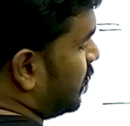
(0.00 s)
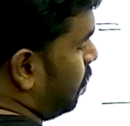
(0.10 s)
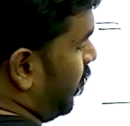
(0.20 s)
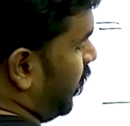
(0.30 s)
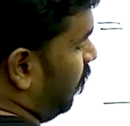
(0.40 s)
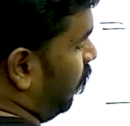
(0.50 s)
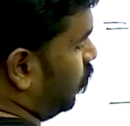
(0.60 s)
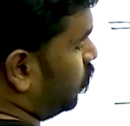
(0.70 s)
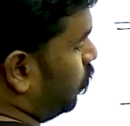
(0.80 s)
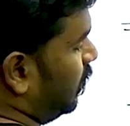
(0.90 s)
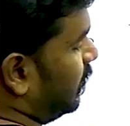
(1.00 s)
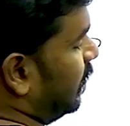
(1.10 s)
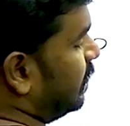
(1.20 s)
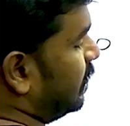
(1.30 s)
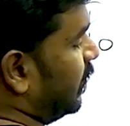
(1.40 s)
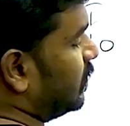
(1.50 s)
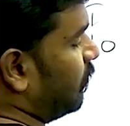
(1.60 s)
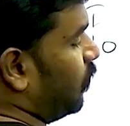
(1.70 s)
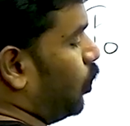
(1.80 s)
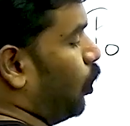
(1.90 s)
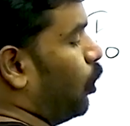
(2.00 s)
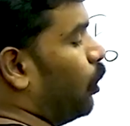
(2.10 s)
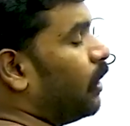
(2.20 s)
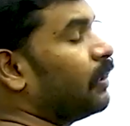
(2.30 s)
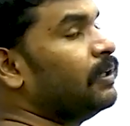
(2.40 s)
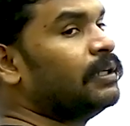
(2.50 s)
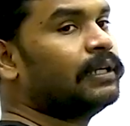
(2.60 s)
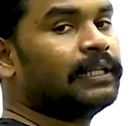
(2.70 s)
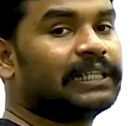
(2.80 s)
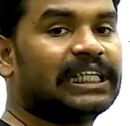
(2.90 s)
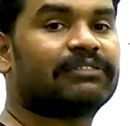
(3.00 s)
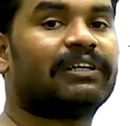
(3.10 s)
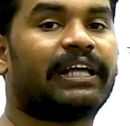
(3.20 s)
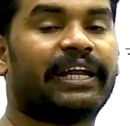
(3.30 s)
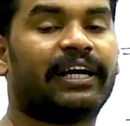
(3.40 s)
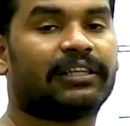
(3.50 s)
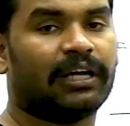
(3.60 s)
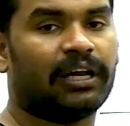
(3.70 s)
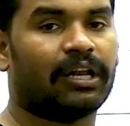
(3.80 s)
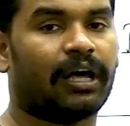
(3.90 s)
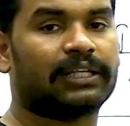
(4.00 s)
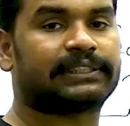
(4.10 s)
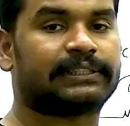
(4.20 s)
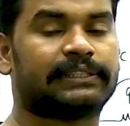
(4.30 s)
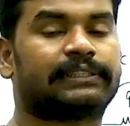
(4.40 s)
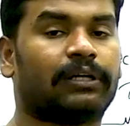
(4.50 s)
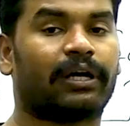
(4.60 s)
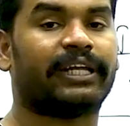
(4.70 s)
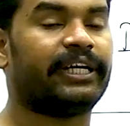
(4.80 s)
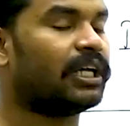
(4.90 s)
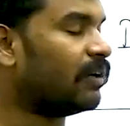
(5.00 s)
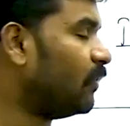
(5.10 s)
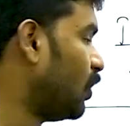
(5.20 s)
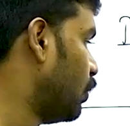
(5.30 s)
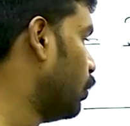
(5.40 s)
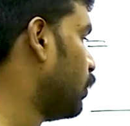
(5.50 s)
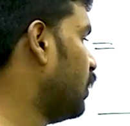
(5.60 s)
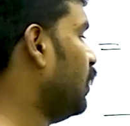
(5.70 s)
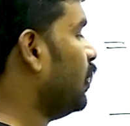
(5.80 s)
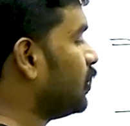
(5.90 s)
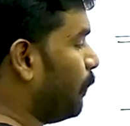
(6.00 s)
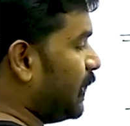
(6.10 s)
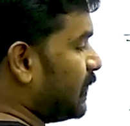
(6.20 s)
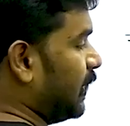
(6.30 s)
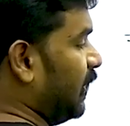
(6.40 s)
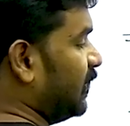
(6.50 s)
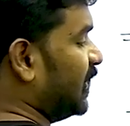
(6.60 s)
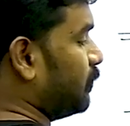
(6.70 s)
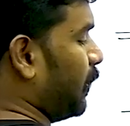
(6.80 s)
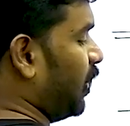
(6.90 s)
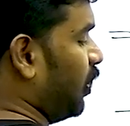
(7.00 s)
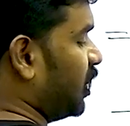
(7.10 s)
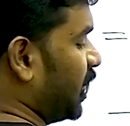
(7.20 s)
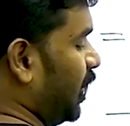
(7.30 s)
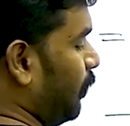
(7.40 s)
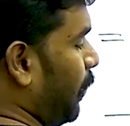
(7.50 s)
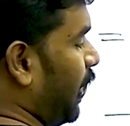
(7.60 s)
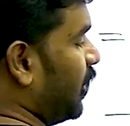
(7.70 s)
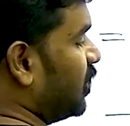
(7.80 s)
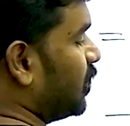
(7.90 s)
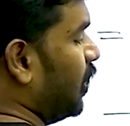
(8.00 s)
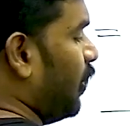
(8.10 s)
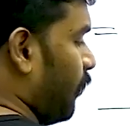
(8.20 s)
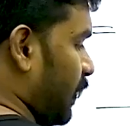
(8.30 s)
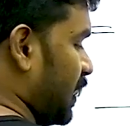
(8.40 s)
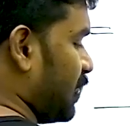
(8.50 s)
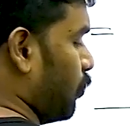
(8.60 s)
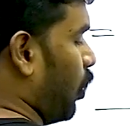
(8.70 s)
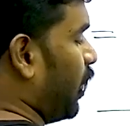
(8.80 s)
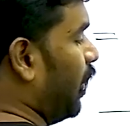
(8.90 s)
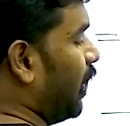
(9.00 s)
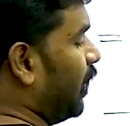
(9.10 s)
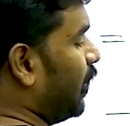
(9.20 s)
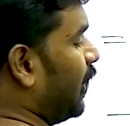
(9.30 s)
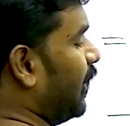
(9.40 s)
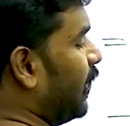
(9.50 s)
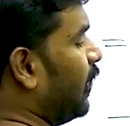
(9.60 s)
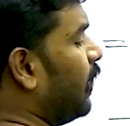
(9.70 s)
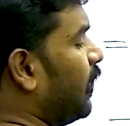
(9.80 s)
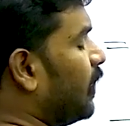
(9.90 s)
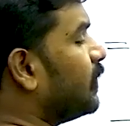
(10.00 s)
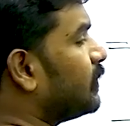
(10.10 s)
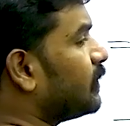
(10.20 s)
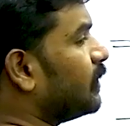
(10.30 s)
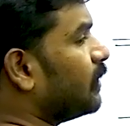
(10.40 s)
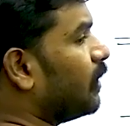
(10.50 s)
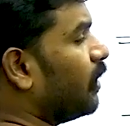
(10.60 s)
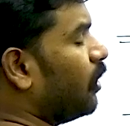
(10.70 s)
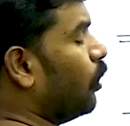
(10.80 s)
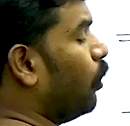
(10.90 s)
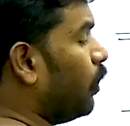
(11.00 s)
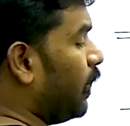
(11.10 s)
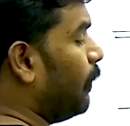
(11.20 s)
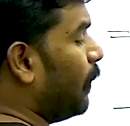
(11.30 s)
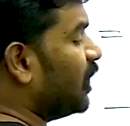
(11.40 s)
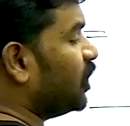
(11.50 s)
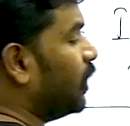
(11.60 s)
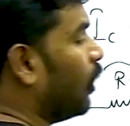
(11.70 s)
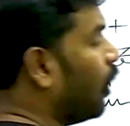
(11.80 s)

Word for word: some current flows through this resistance of the core, this will create the losses or heating of the core. So basically this particular shunt branch which is modeled electrically is you know imagined